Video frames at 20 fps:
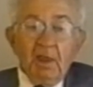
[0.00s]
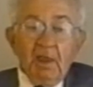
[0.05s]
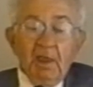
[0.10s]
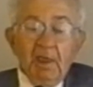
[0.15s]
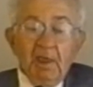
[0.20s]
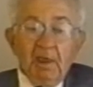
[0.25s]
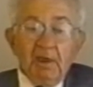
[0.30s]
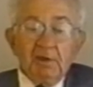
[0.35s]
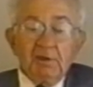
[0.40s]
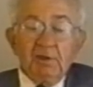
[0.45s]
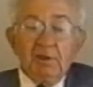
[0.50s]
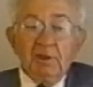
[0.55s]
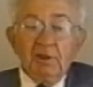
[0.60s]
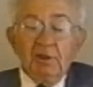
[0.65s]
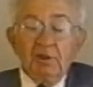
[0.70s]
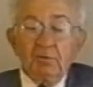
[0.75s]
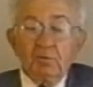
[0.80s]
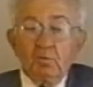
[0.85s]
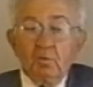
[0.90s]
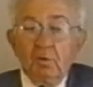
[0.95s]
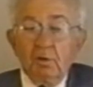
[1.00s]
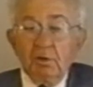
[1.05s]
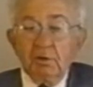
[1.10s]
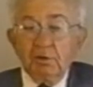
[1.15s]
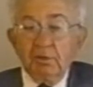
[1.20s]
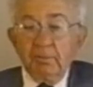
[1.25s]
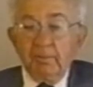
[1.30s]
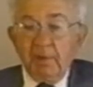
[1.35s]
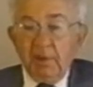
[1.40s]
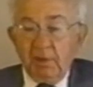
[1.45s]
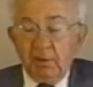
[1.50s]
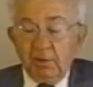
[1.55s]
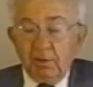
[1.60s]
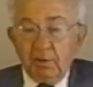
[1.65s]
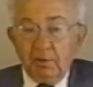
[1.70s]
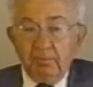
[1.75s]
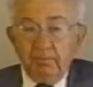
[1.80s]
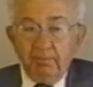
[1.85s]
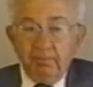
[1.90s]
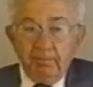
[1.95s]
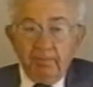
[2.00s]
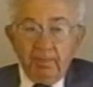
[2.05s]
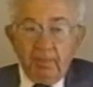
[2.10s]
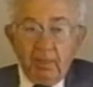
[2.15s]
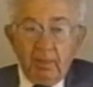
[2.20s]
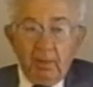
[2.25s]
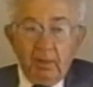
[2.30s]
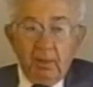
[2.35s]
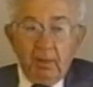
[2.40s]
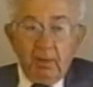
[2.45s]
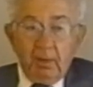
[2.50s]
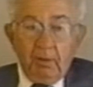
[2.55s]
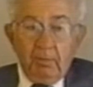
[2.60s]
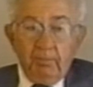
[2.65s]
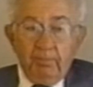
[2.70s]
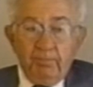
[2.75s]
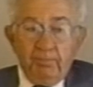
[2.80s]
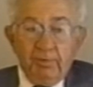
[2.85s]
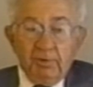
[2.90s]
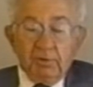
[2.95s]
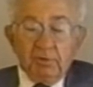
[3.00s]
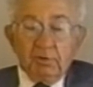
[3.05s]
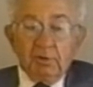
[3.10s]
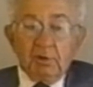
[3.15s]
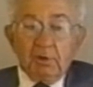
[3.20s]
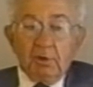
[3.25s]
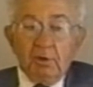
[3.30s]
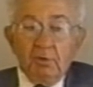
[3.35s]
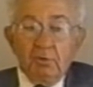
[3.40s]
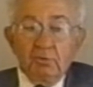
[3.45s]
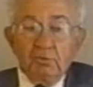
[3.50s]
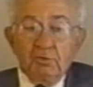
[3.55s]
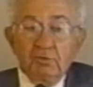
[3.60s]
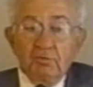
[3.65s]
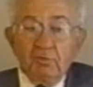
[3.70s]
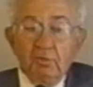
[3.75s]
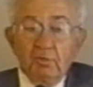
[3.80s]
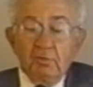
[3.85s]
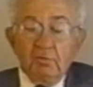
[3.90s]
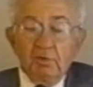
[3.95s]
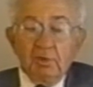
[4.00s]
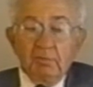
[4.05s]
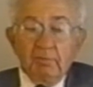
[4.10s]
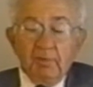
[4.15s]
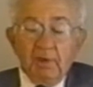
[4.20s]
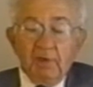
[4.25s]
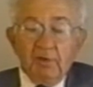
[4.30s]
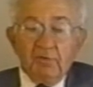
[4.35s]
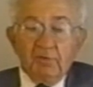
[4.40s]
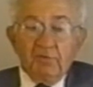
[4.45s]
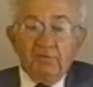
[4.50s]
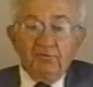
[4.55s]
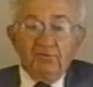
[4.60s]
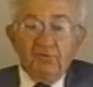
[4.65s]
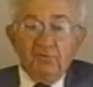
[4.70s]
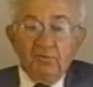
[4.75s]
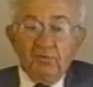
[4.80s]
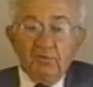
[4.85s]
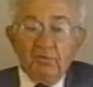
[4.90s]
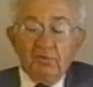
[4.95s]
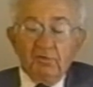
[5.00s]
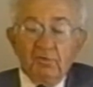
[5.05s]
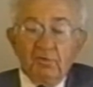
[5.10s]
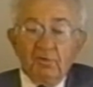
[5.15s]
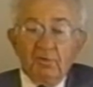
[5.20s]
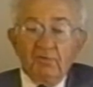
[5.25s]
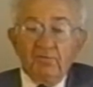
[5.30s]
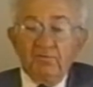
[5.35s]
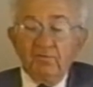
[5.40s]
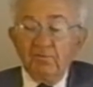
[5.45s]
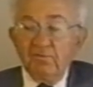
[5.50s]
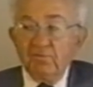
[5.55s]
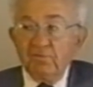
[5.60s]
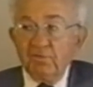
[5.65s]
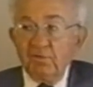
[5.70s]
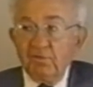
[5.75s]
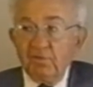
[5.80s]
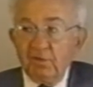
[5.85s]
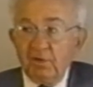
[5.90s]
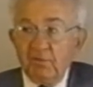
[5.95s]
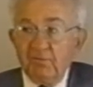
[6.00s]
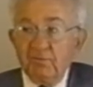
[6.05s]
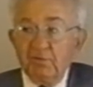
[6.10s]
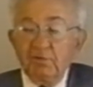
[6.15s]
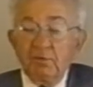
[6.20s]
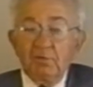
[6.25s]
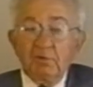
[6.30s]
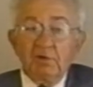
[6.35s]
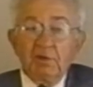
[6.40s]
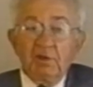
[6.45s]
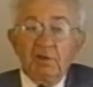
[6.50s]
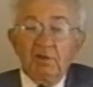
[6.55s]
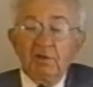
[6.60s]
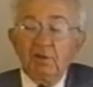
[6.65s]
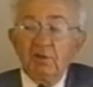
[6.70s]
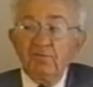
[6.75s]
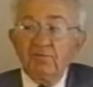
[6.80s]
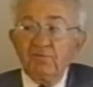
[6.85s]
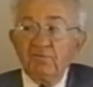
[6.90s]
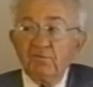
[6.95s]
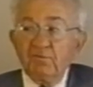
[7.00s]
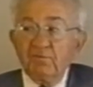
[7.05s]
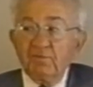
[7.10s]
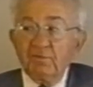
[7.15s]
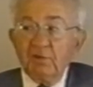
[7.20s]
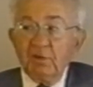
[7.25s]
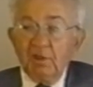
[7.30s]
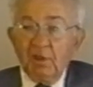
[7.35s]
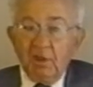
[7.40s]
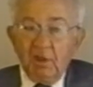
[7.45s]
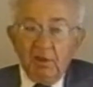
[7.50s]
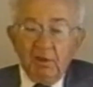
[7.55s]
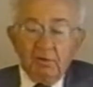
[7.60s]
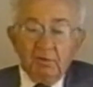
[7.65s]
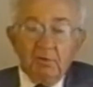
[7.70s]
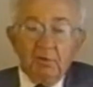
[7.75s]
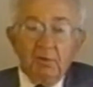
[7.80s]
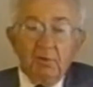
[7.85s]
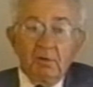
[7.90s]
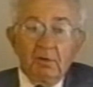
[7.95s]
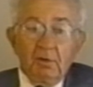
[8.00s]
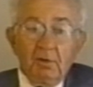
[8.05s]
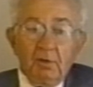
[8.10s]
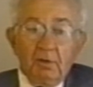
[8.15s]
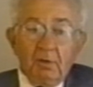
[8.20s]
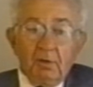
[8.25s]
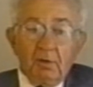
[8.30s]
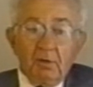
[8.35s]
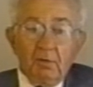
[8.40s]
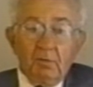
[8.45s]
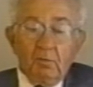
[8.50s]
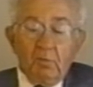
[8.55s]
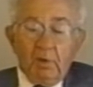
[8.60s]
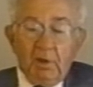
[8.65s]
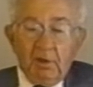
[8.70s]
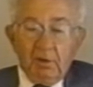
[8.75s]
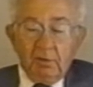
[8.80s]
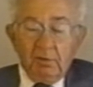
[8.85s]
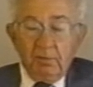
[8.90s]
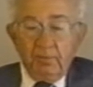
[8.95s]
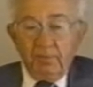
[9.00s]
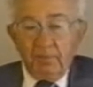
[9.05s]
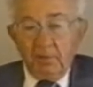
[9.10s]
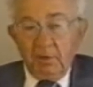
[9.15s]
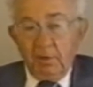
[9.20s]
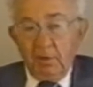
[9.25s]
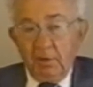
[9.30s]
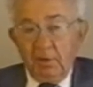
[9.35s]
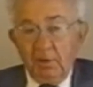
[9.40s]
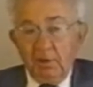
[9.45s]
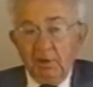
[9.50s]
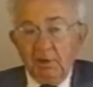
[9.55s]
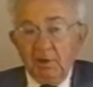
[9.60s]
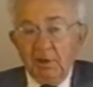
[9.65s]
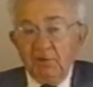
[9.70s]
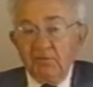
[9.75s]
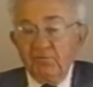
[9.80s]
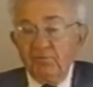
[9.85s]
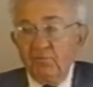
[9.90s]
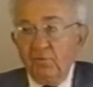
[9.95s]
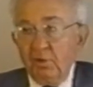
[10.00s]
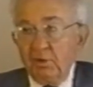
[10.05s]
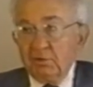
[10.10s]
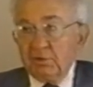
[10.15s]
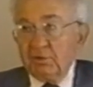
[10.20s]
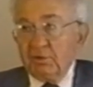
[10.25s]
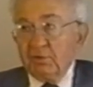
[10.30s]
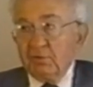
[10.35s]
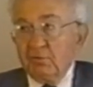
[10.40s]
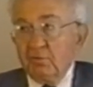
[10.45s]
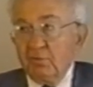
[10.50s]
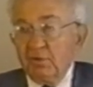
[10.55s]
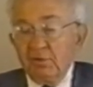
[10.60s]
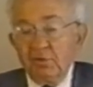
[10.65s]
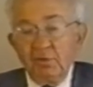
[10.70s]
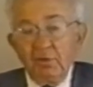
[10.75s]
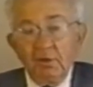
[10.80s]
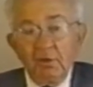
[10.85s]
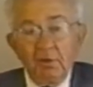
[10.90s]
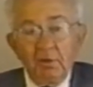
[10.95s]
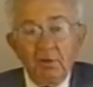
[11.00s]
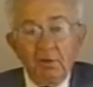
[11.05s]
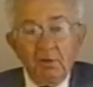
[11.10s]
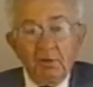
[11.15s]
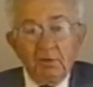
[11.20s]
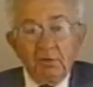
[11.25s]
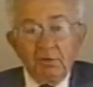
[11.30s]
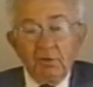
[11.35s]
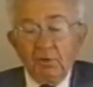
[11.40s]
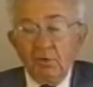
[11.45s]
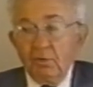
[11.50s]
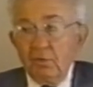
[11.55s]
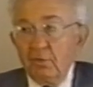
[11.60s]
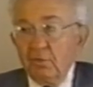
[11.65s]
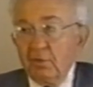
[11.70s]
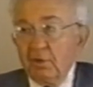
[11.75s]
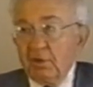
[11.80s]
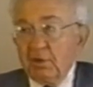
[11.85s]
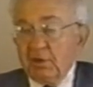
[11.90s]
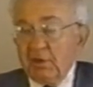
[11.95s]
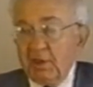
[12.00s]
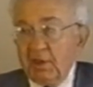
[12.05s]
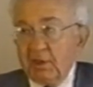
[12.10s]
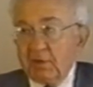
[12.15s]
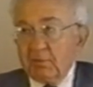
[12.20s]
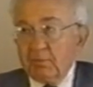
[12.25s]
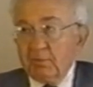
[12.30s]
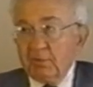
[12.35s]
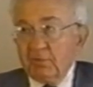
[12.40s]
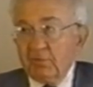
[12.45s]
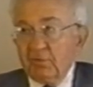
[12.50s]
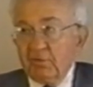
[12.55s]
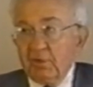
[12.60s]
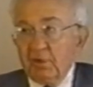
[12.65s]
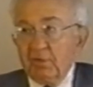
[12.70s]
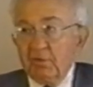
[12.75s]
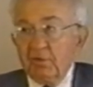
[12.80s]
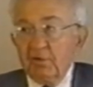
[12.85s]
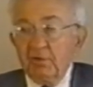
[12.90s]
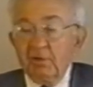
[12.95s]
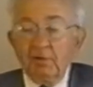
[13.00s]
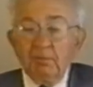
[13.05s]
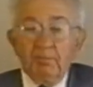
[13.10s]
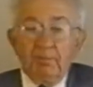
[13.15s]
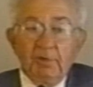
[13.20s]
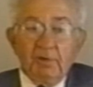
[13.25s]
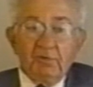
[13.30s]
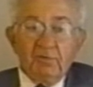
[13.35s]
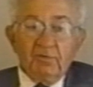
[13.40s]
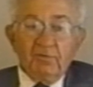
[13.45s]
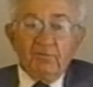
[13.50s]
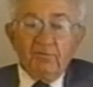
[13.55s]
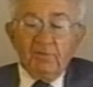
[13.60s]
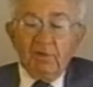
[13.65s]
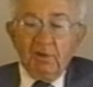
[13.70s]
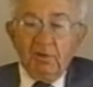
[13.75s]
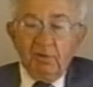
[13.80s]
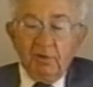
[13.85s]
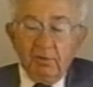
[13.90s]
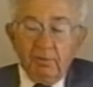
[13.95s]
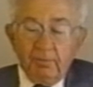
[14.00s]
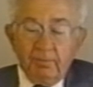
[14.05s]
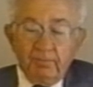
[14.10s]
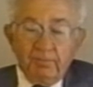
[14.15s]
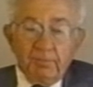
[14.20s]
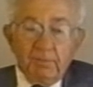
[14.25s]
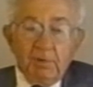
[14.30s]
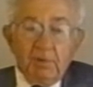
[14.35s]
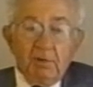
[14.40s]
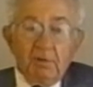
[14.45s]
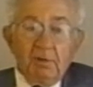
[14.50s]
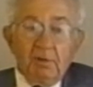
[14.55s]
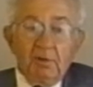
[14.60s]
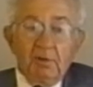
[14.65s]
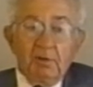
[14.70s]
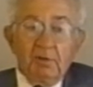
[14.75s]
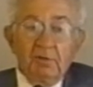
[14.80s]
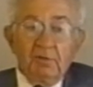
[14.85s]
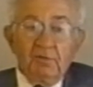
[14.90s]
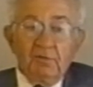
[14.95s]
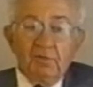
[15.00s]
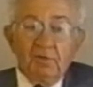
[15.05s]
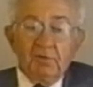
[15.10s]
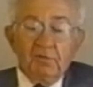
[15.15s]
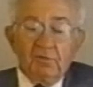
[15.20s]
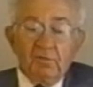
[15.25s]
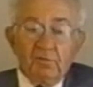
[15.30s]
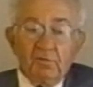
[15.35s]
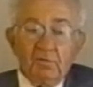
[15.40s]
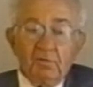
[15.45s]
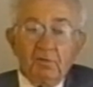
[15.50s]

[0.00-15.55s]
and he and Walter Malcolm put the code through in Massachusetts in 57 or 1958 uh, when it had faltered with no enactments other than Pennsylvania uh, since